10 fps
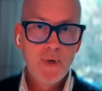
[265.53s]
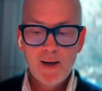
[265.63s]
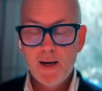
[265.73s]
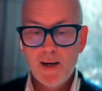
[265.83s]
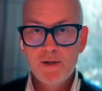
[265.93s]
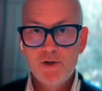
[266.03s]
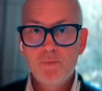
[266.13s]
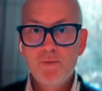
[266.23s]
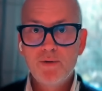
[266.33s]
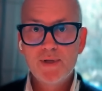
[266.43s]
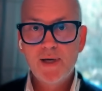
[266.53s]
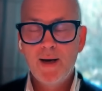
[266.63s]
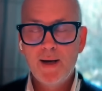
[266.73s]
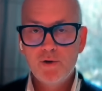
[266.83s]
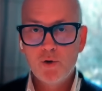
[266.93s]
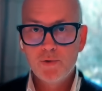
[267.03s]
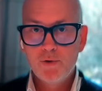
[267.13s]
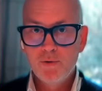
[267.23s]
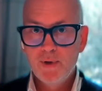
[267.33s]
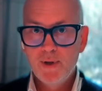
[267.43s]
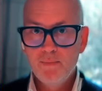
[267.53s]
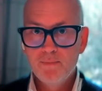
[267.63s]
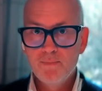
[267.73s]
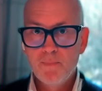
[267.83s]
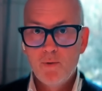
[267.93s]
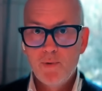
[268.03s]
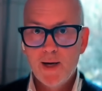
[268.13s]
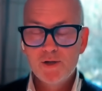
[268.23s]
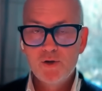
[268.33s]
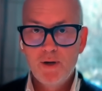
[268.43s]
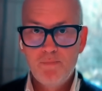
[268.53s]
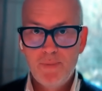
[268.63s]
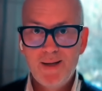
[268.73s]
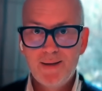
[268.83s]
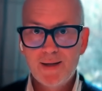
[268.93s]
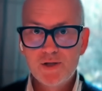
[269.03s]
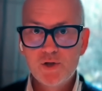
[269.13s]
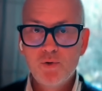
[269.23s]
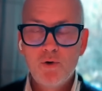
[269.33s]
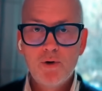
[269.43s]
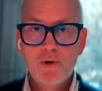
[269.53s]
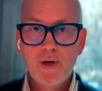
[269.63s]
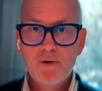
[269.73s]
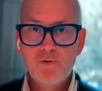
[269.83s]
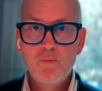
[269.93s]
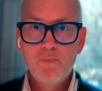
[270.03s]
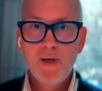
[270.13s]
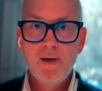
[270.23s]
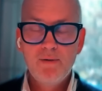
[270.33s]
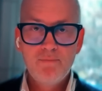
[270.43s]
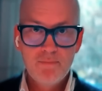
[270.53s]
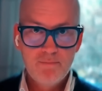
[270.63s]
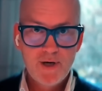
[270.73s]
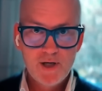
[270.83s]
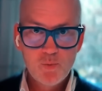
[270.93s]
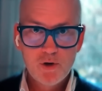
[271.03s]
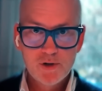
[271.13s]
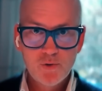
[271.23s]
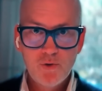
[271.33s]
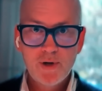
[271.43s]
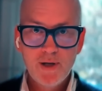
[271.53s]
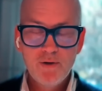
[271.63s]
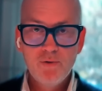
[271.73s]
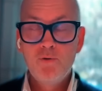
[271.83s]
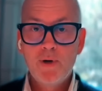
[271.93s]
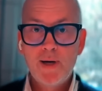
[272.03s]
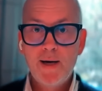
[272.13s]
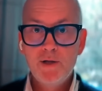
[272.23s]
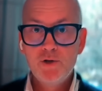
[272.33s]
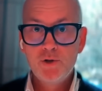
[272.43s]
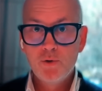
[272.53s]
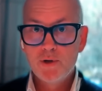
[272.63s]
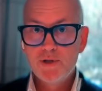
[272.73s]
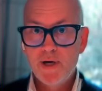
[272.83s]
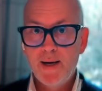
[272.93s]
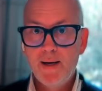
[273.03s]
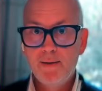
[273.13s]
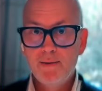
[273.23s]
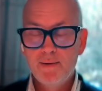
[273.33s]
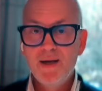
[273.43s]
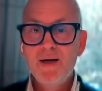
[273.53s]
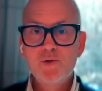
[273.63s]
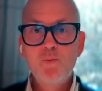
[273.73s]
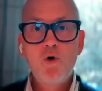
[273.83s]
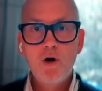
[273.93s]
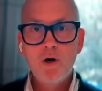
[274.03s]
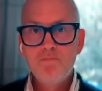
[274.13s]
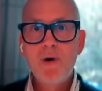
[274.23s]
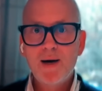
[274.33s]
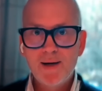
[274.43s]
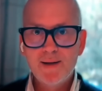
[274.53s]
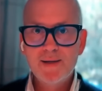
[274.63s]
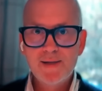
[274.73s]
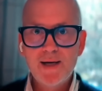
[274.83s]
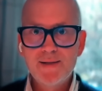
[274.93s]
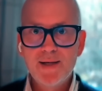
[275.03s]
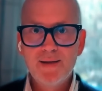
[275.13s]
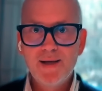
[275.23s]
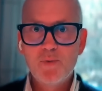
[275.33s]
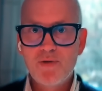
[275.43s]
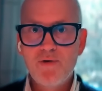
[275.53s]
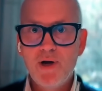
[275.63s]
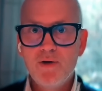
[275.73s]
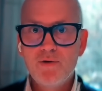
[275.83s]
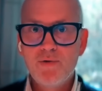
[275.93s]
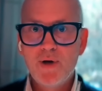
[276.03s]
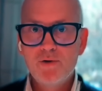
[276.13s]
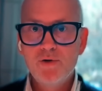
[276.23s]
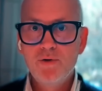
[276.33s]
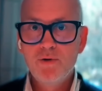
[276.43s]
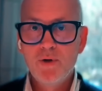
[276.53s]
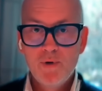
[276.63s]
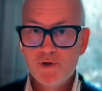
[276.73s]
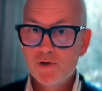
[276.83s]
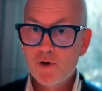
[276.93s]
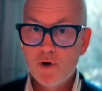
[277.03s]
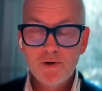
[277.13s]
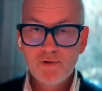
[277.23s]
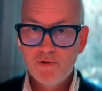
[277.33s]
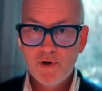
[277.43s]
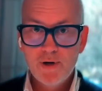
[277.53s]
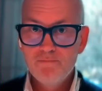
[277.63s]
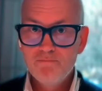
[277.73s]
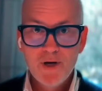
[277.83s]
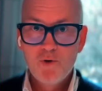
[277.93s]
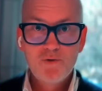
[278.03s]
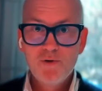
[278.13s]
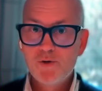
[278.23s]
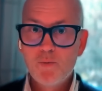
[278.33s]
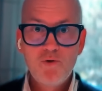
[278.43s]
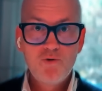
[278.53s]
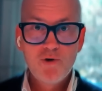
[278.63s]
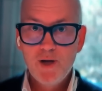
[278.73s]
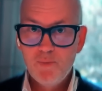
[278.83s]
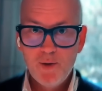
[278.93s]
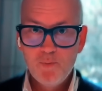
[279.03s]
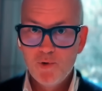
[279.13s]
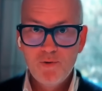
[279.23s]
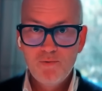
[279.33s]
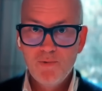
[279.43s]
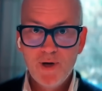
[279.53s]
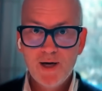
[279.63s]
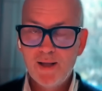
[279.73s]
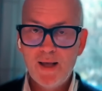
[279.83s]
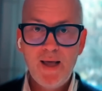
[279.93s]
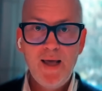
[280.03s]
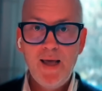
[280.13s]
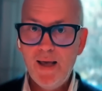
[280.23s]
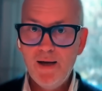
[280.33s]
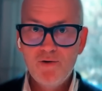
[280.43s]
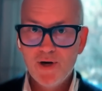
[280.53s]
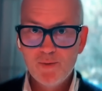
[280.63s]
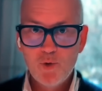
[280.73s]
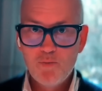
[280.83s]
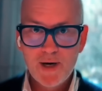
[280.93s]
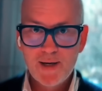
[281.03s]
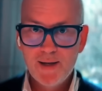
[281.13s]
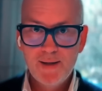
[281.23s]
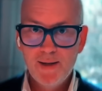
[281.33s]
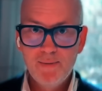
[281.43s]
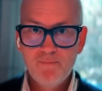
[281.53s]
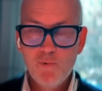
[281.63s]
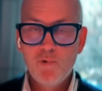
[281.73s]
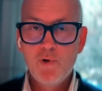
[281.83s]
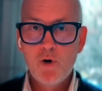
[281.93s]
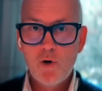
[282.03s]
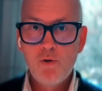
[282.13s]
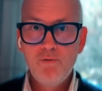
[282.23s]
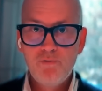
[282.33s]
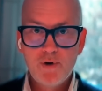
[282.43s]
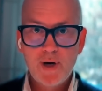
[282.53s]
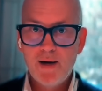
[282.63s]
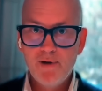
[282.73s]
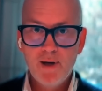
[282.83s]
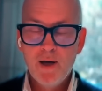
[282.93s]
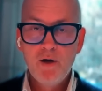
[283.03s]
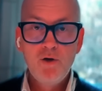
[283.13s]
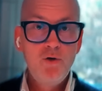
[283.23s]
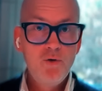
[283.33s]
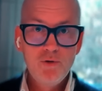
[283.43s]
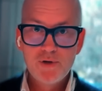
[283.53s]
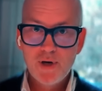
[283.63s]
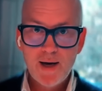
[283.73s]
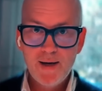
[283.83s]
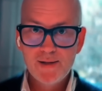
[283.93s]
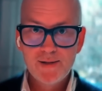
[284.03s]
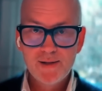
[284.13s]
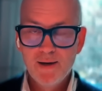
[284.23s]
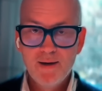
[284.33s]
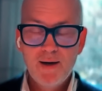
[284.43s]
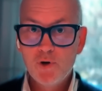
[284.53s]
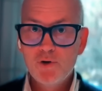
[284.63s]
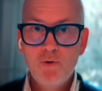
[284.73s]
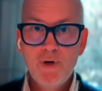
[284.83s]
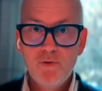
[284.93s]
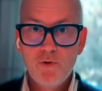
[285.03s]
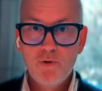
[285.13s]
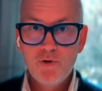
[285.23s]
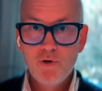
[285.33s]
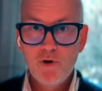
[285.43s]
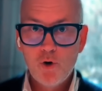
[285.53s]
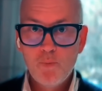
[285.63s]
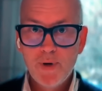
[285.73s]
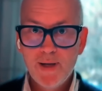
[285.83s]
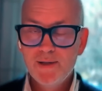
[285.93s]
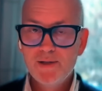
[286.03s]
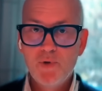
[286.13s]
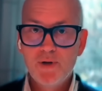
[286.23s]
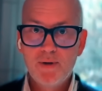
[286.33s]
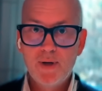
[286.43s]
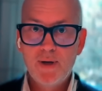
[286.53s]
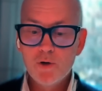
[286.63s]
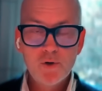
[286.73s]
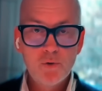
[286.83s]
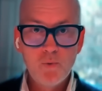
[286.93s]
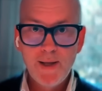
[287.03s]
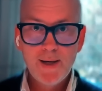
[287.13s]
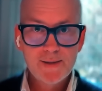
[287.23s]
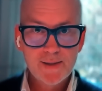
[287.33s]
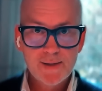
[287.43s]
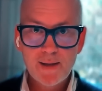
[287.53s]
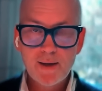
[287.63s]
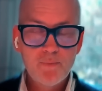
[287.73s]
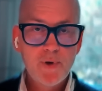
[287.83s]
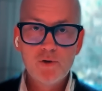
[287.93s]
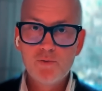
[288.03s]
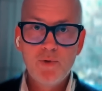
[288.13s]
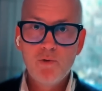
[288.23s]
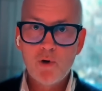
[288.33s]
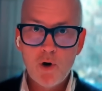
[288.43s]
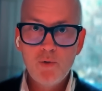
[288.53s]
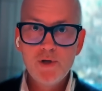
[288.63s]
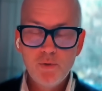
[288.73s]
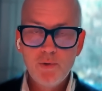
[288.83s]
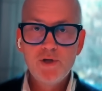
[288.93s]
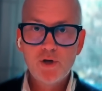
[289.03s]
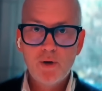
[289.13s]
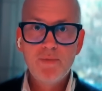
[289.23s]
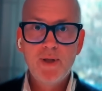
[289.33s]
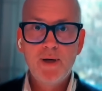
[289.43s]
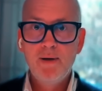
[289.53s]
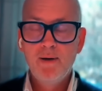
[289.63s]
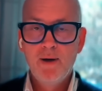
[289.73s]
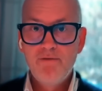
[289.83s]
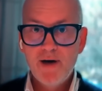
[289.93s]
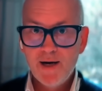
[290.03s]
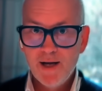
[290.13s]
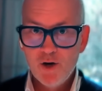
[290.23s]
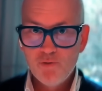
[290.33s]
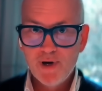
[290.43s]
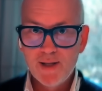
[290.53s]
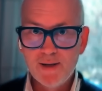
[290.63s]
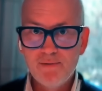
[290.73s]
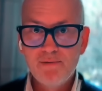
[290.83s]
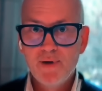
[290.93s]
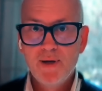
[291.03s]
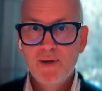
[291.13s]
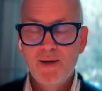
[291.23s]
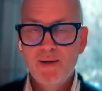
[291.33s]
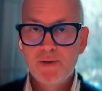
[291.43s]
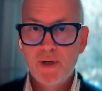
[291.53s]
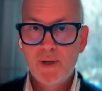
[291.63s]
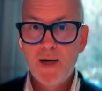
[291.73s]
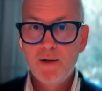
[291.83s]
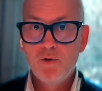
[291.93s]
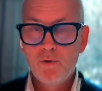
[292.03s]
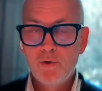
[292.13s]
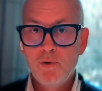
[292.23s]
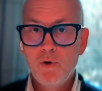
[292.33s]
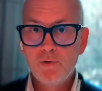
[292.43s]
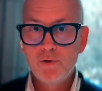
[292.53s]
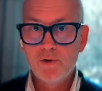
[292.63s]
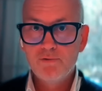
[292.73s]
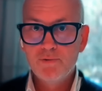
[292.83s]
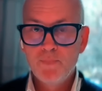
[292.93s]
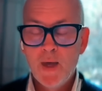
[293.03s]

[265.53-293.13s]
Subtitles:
And I jumped on the latter opportunity where we actually built that store out from being a very small store into a 9-store chain in a small market as Iceland is about 300,000, which is a lot of fun. Worked with some great people. We had incredible marketing. We were known for having huge lines, not only during openings, but also on weekends, etc., because we were always doing something very innovative, which many took note of.